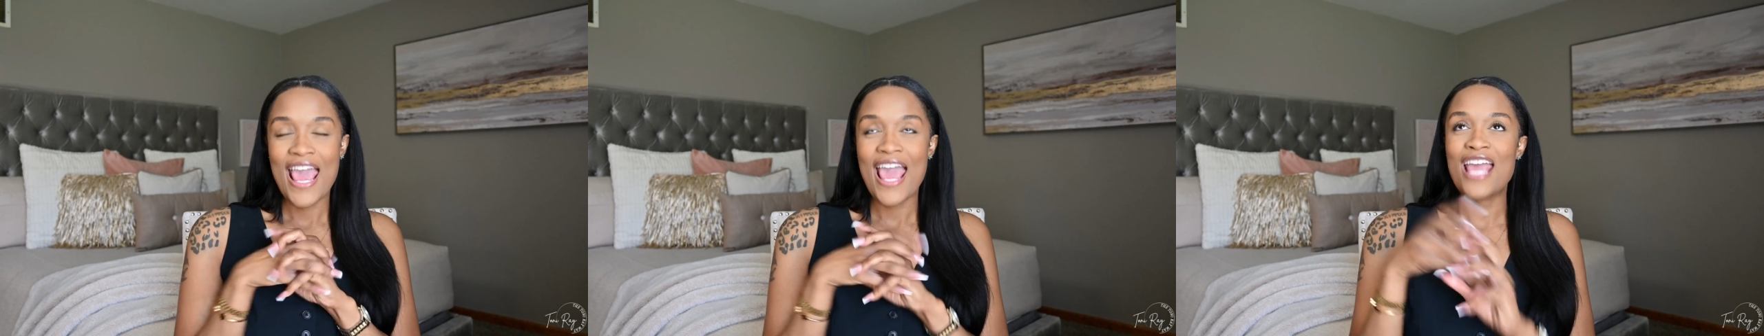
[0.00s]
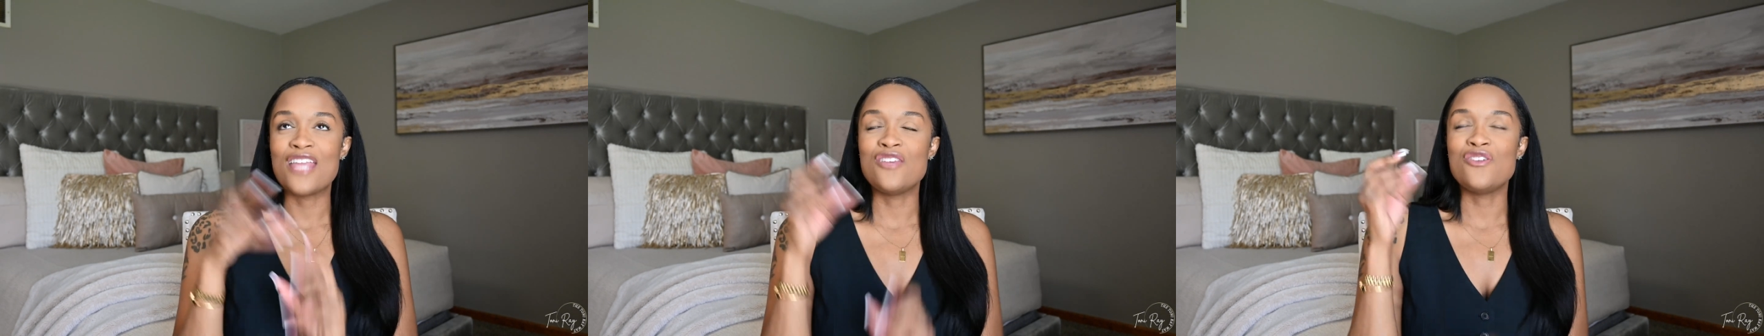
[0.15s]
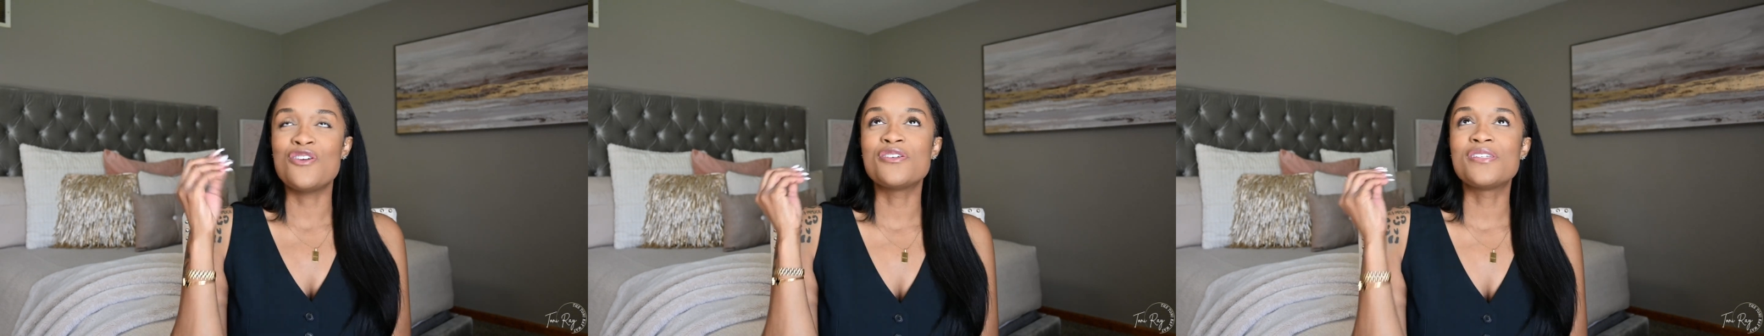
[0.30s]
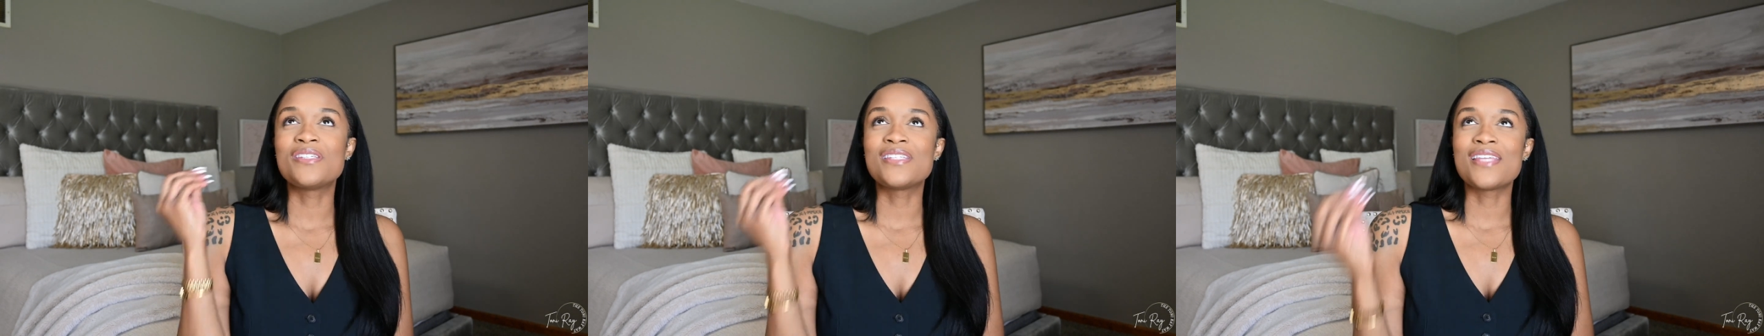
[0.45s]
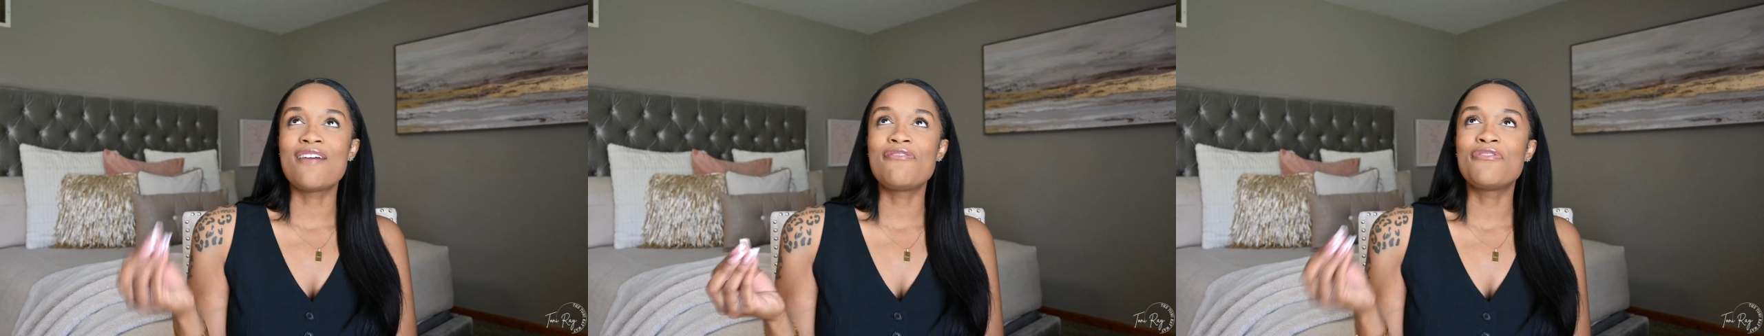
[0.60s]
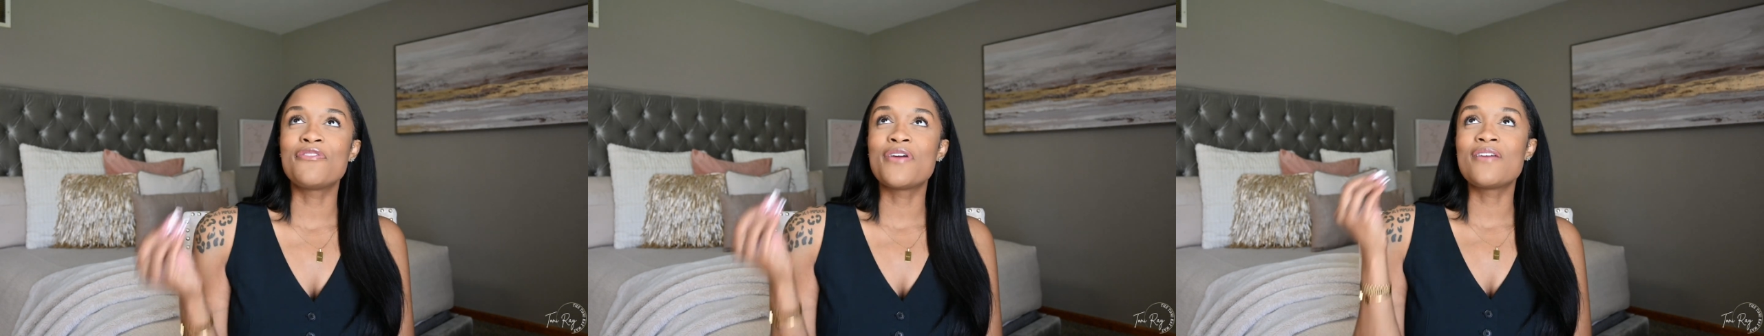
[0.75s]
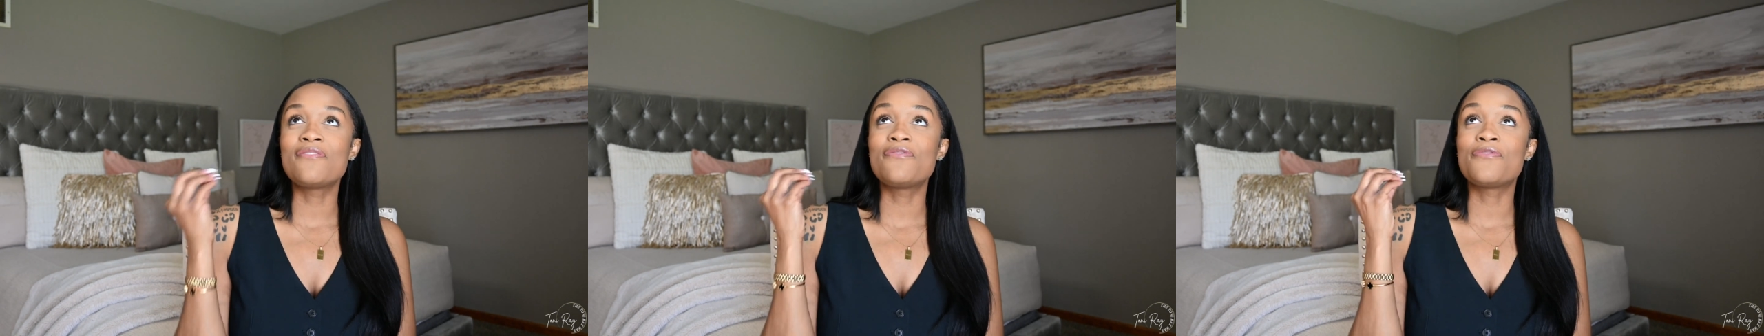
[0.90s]
and you're
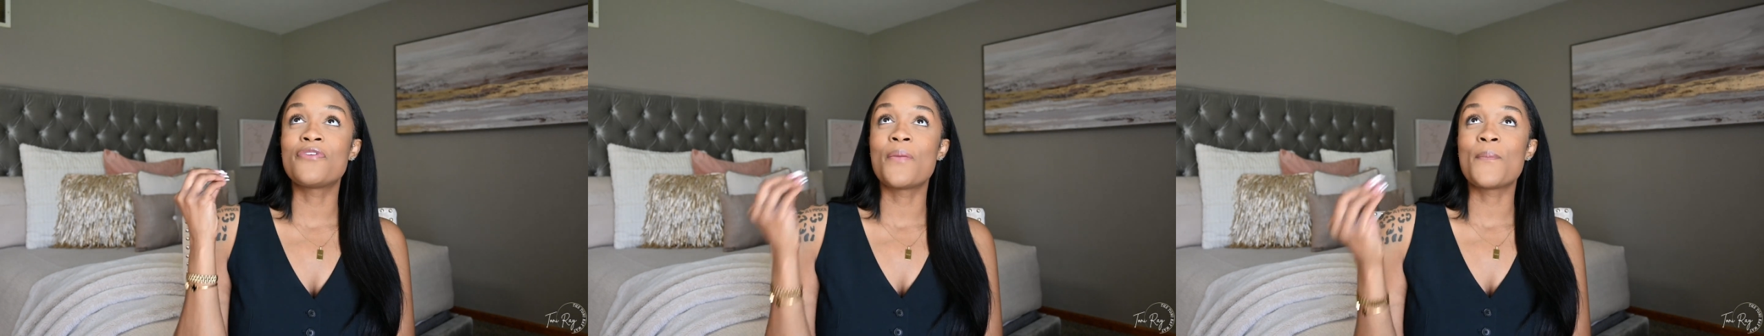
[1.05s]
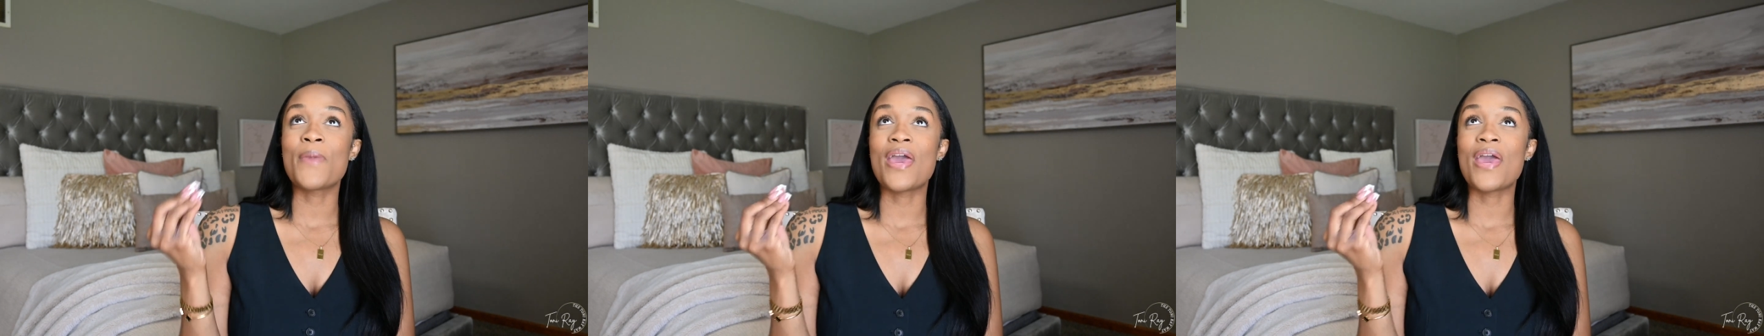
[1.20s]
suffering from